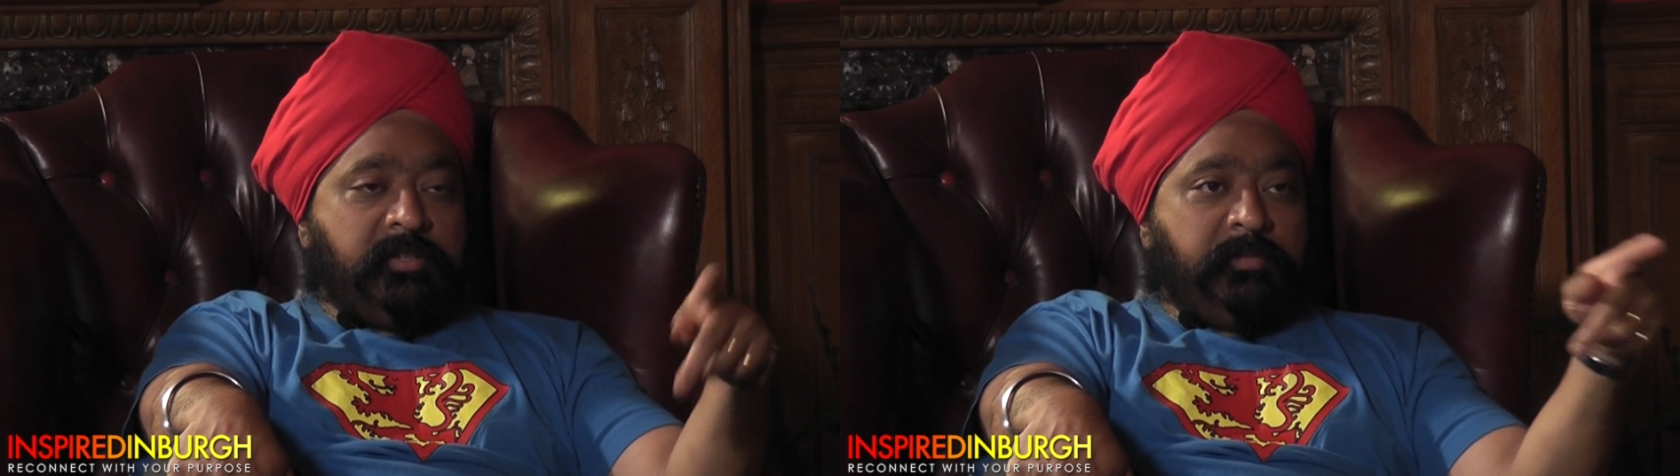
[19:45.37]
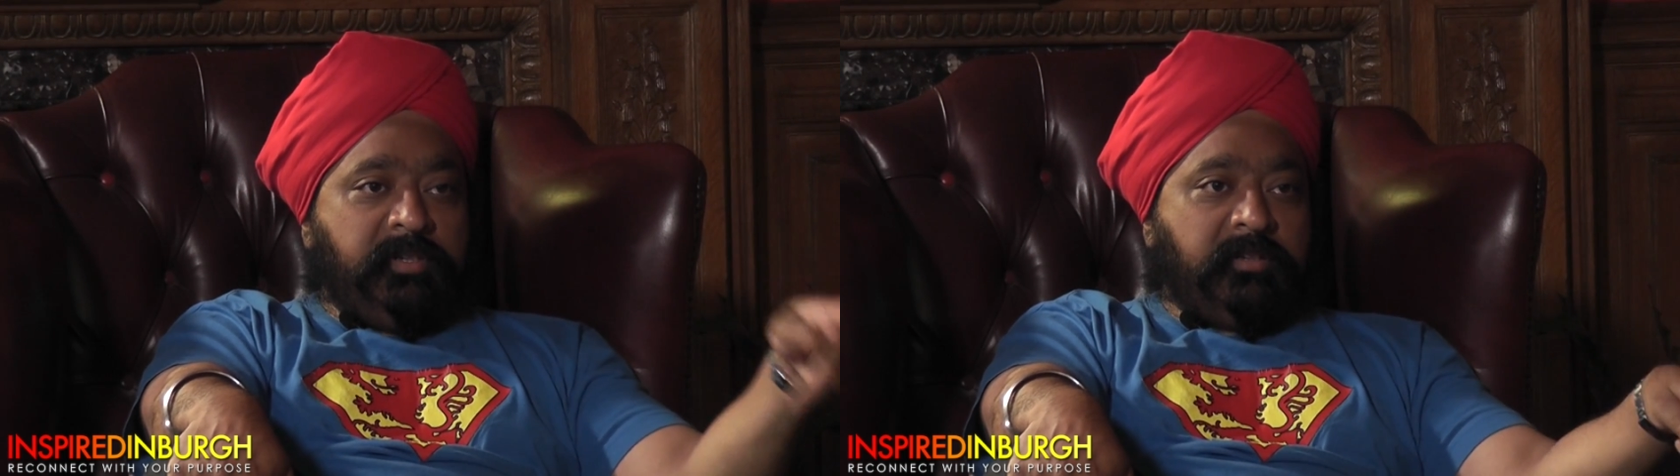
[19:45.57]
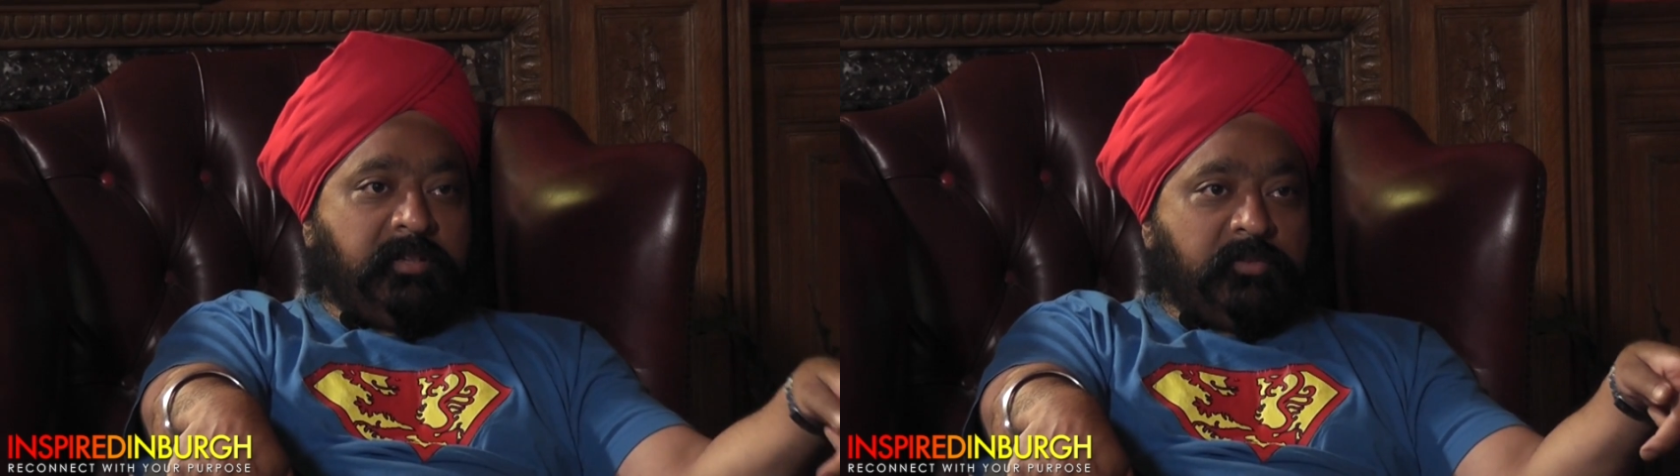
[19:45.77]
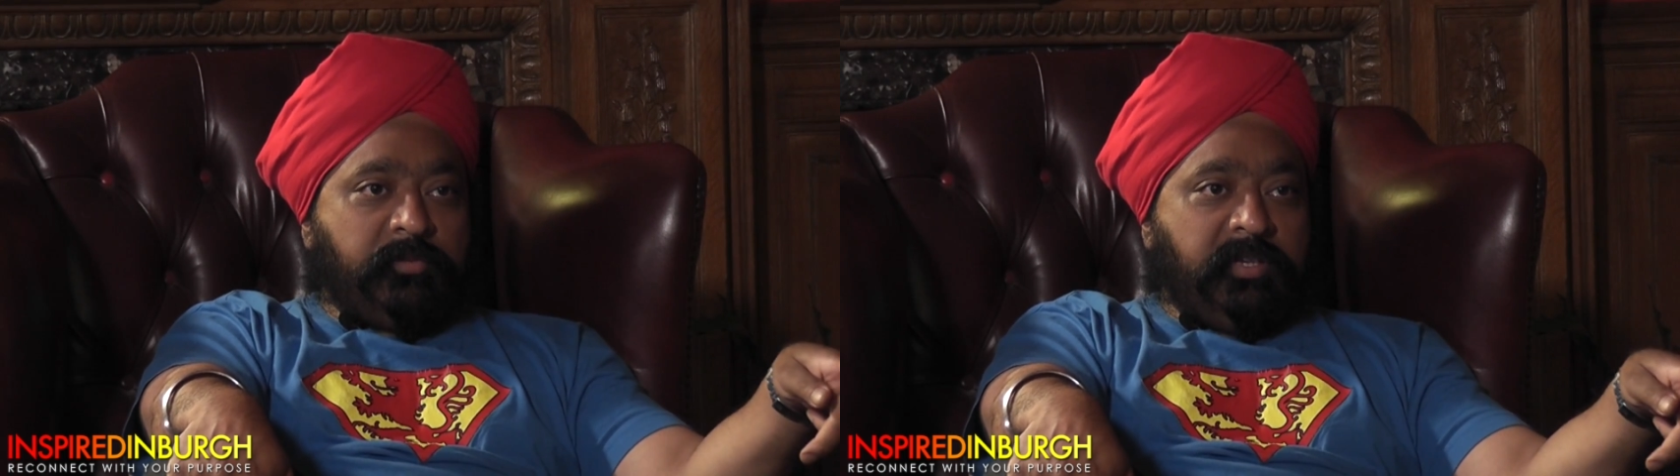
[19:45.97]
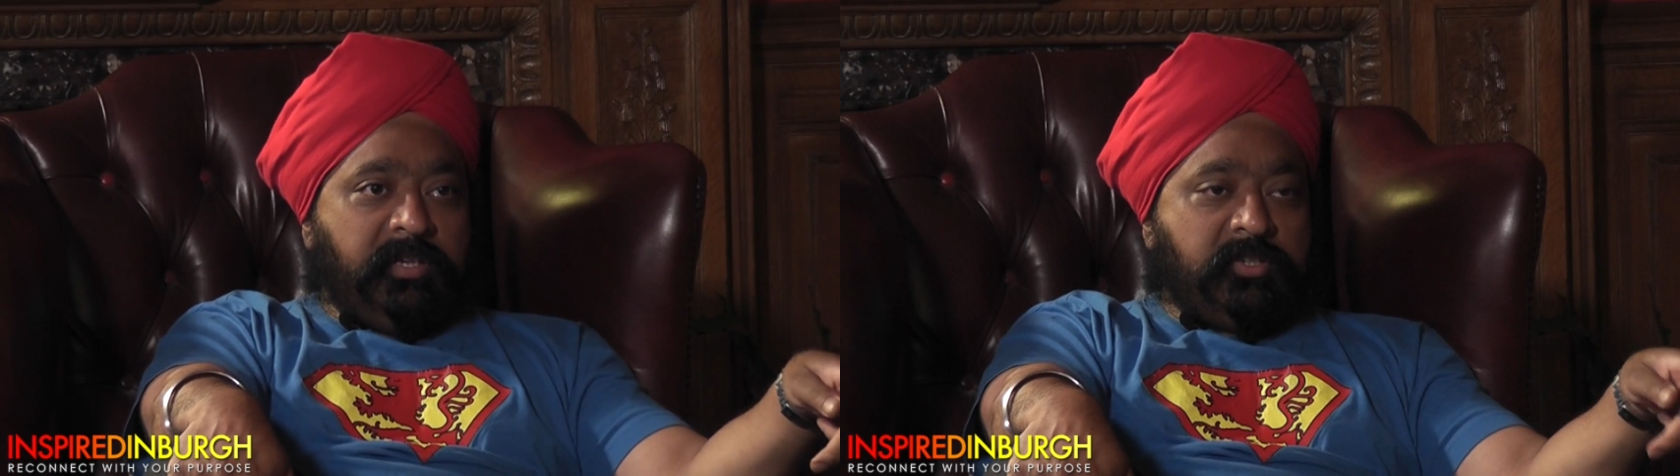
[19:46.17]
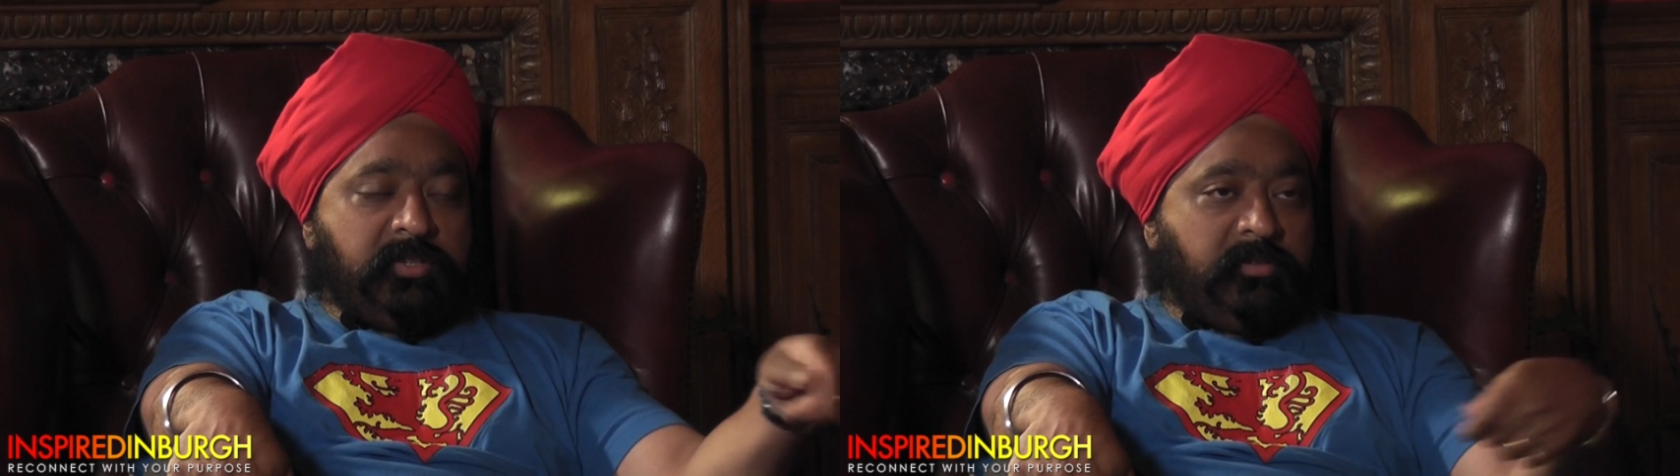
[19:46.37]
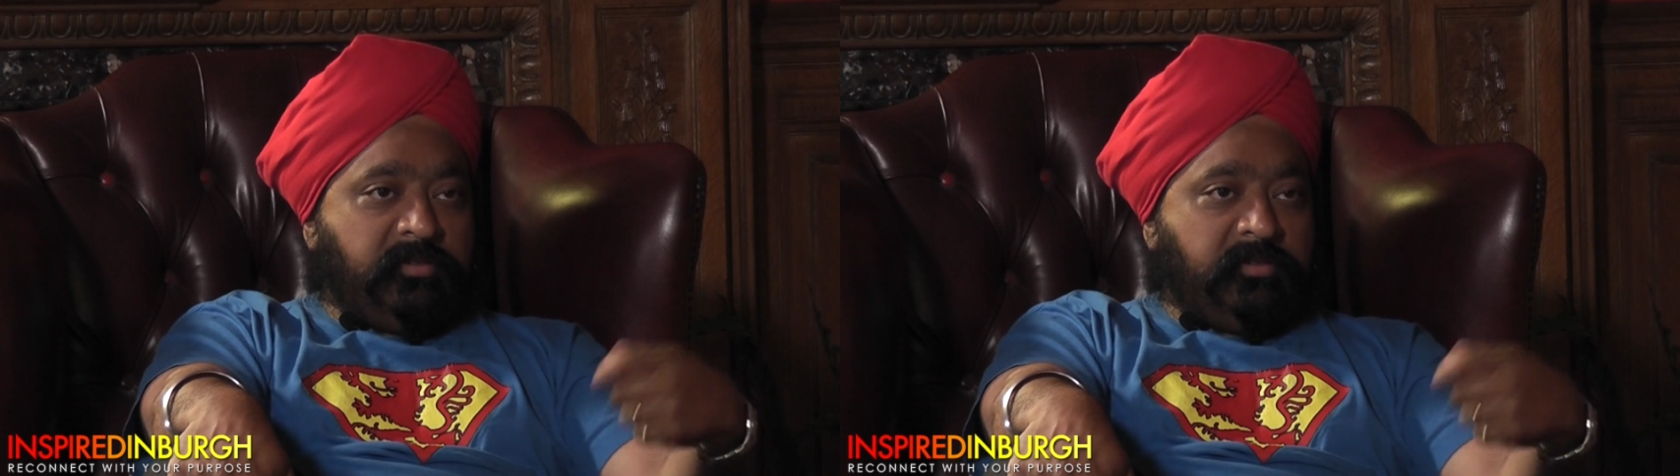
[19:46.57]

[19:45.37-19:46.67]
They'd been in touch with the agent,